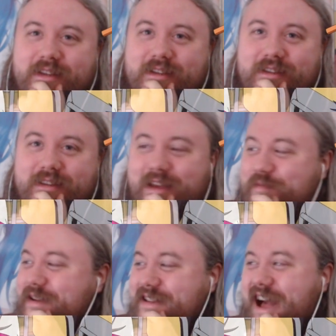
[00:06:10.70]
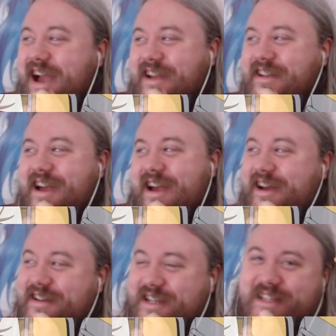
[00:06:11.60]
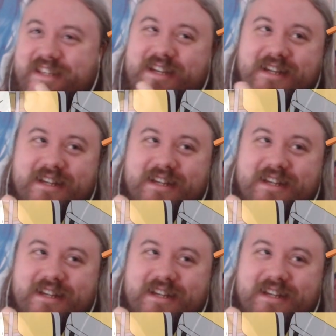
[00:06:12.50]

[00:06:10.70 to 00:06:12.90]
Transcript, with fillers: Yeah, me neither! She's,